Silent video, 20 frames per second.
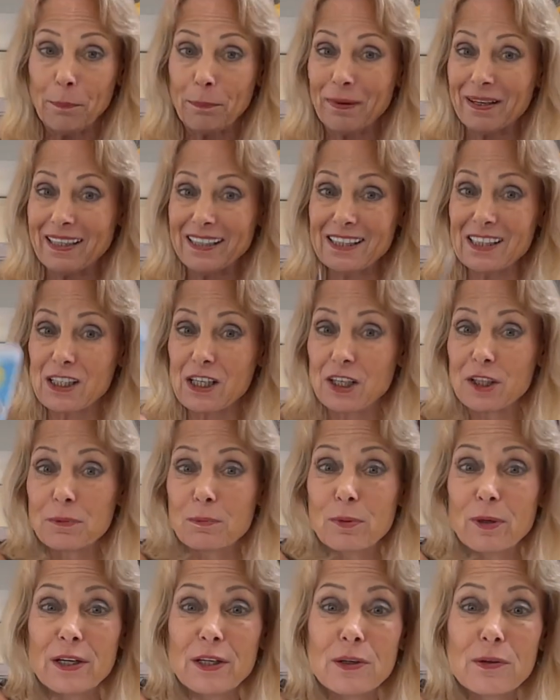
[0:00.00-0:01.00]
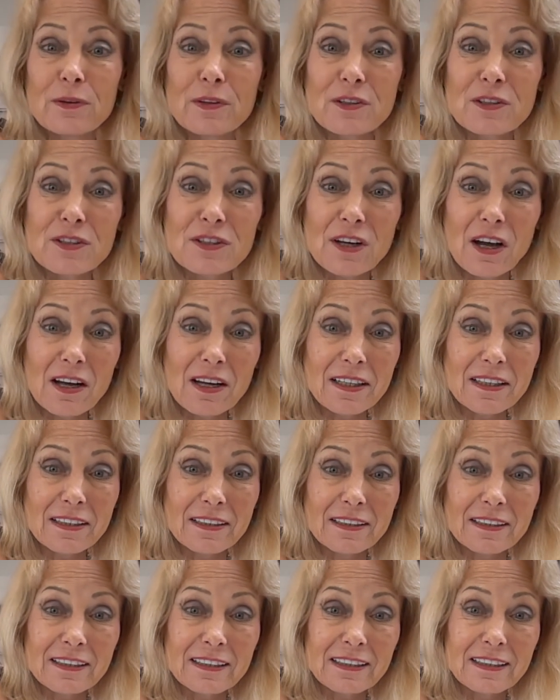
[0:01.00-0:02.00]
But it's going to bring you the
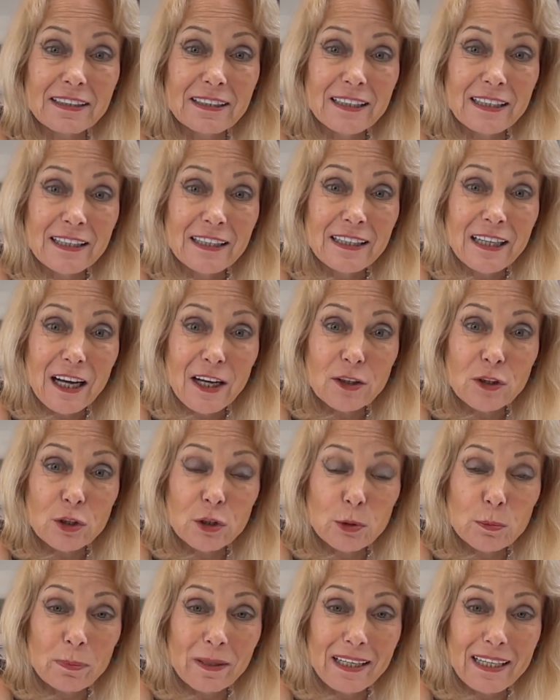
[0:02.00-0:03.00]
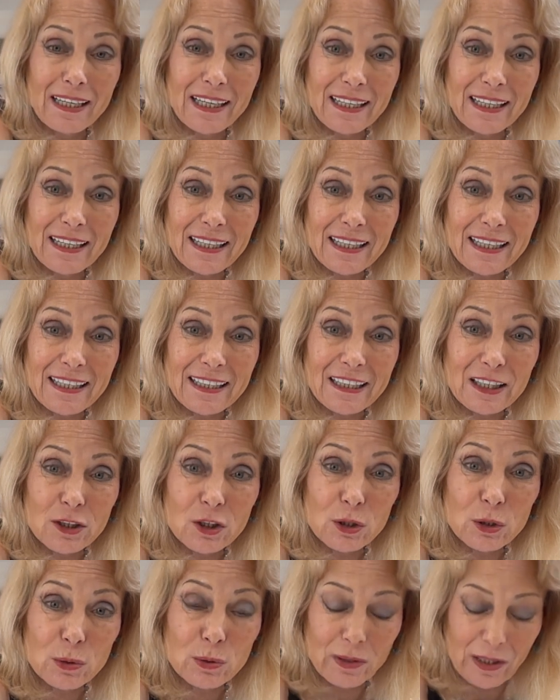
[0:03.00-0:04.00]
sun, a new beginning, a
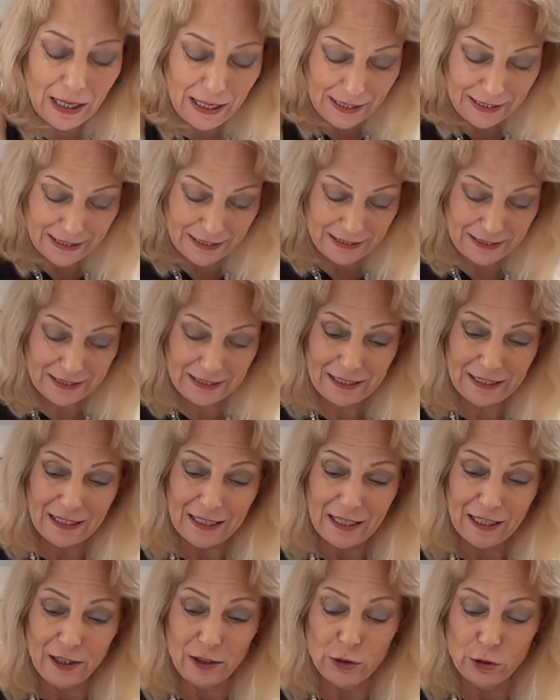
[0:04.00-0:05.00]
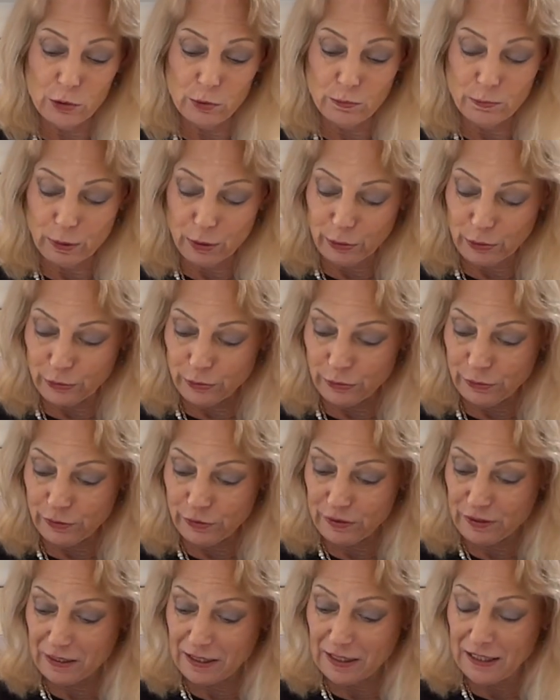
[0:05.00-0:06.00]
new light, a new birth
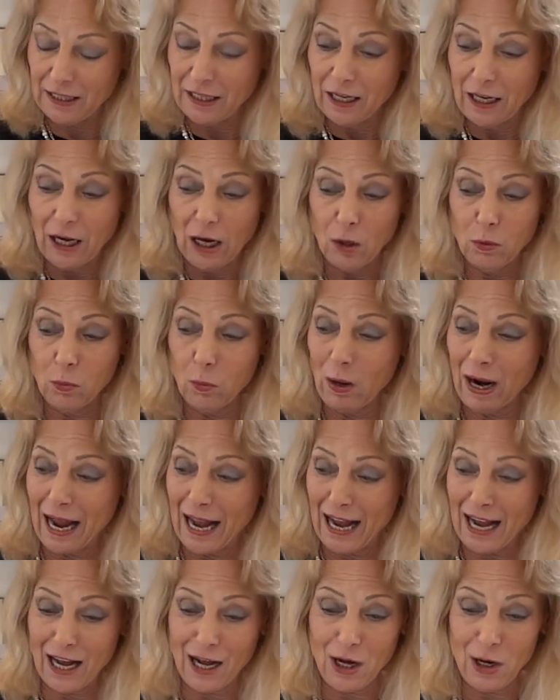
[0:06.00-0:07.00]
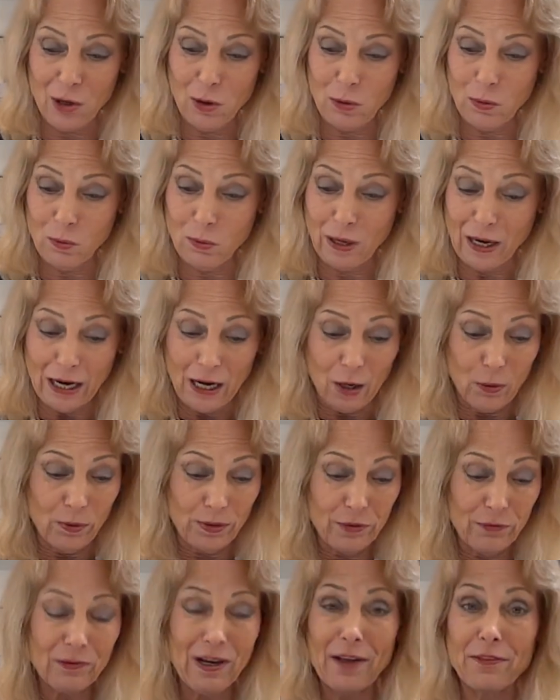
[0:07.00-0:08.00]
Wow. Well,
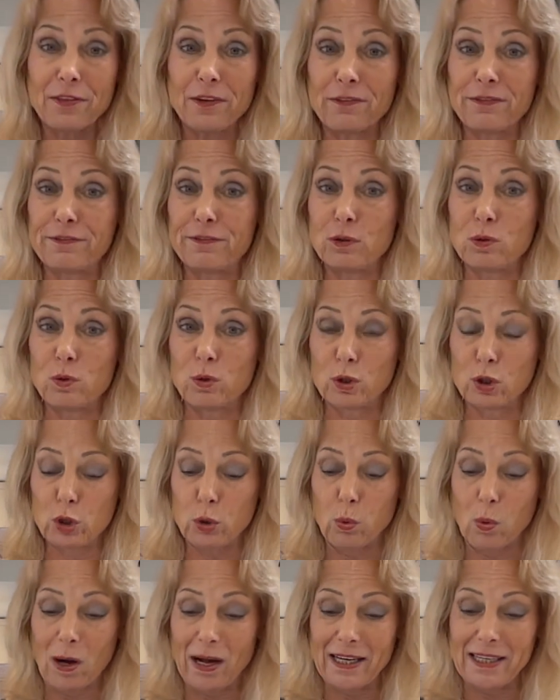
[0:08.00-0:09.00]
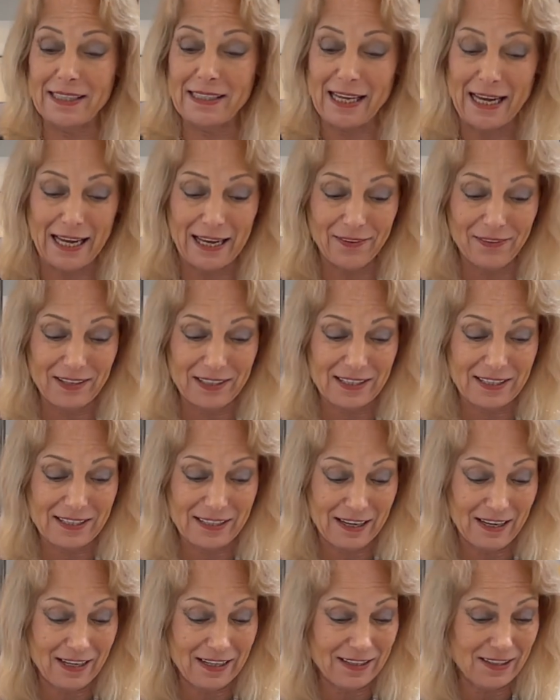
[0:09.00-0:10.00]
you've got the Fool twice and the
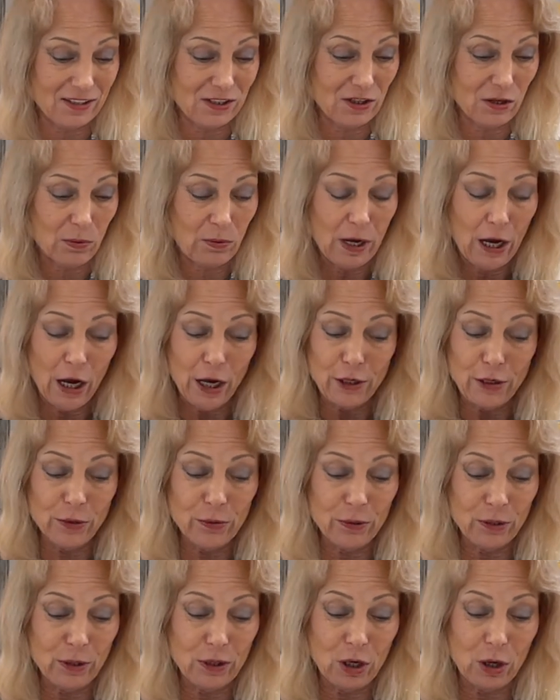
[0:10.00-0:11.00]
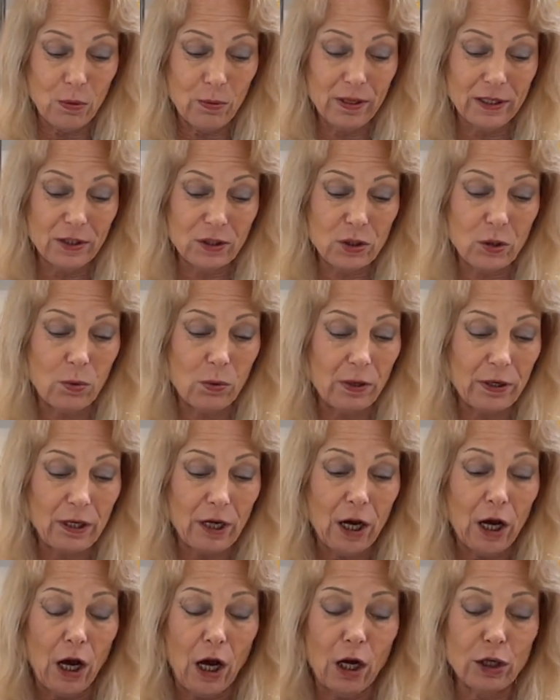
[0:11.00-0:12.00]
Sun. So you are going toward
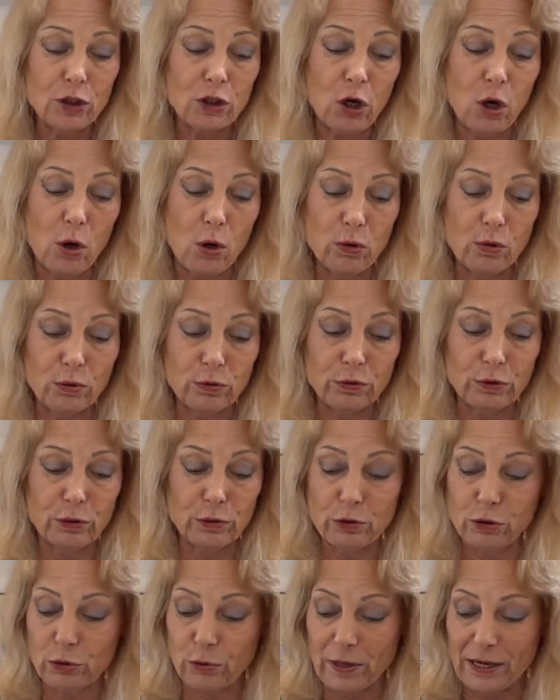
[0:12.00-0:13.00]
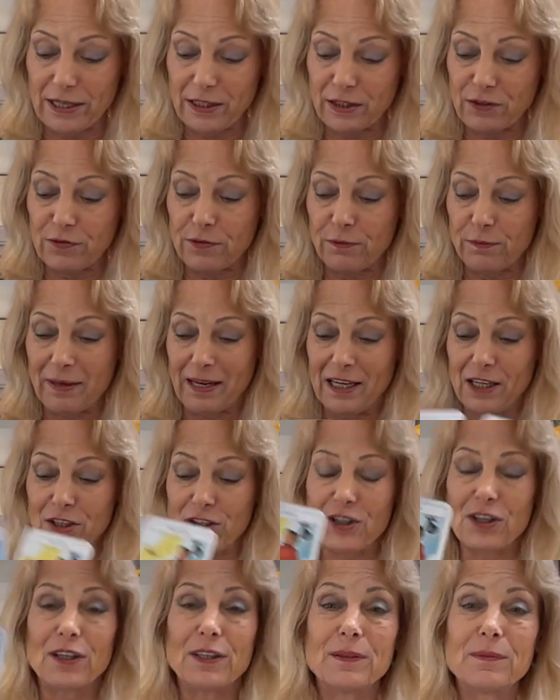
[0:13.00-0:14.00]
a total new
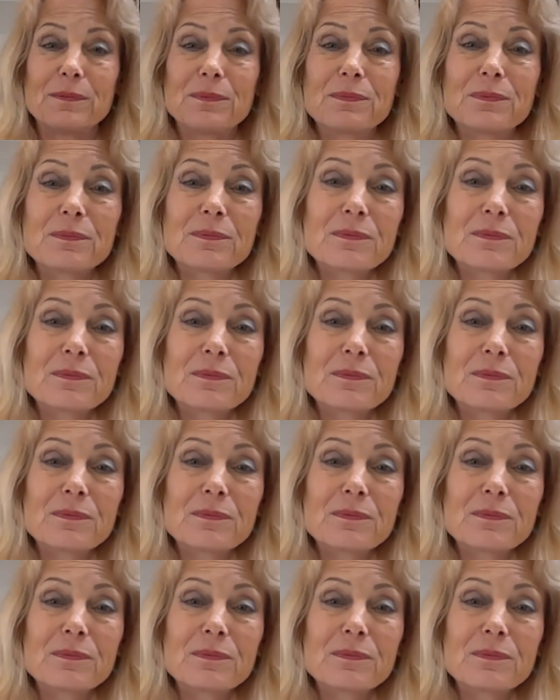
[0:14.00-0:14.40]
transformation.